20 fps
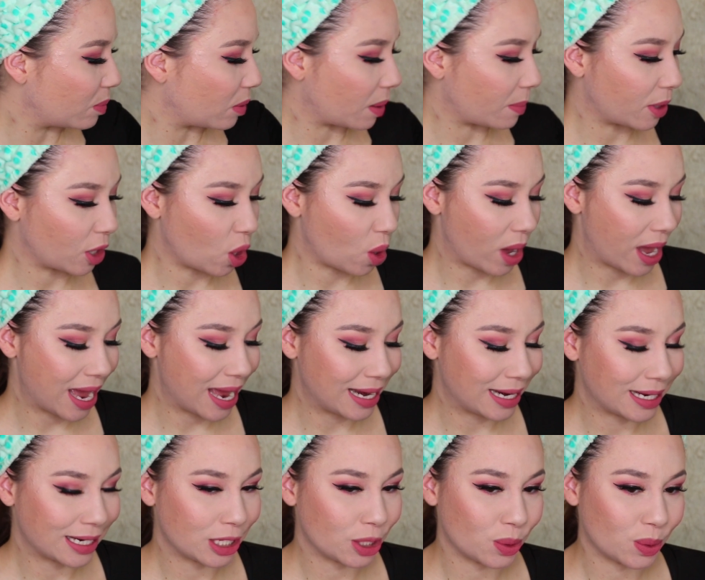but I'm gonna go
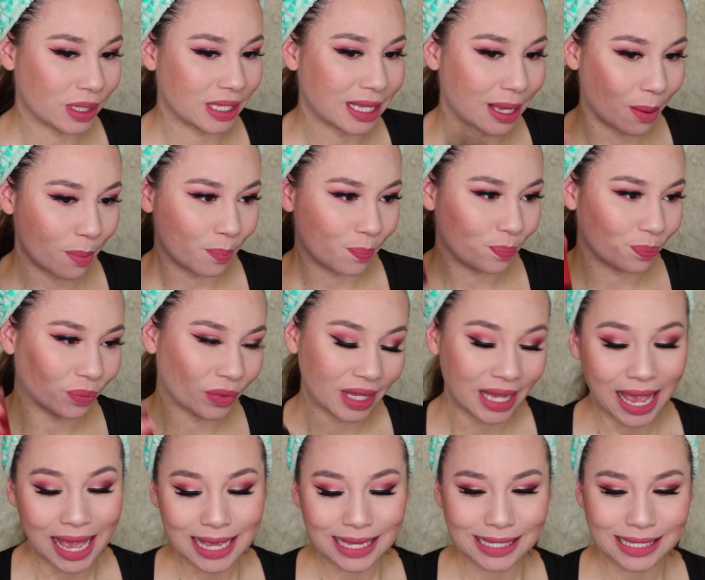ahead and do some
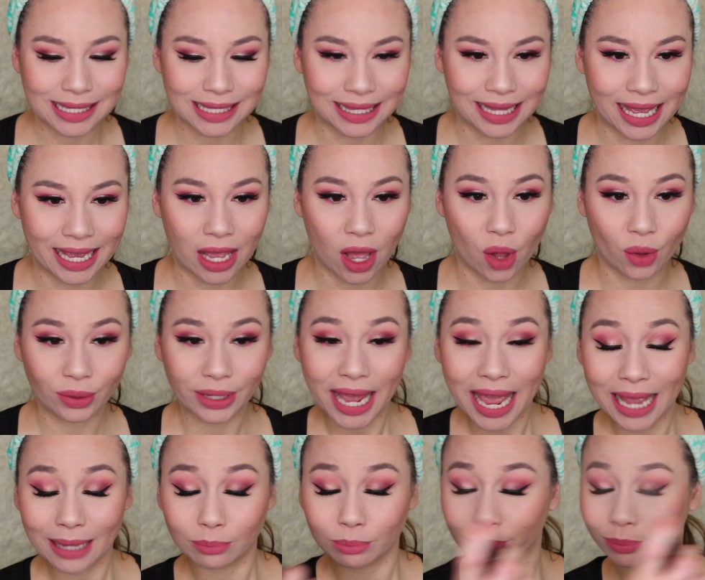Slay All
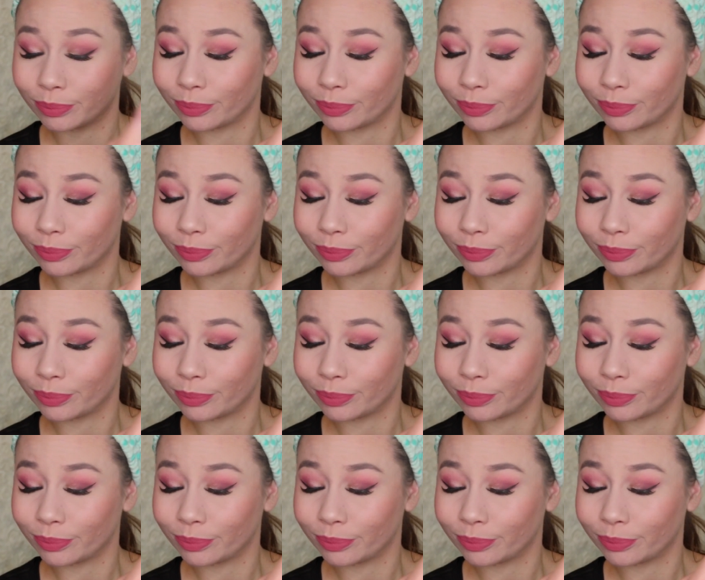Day.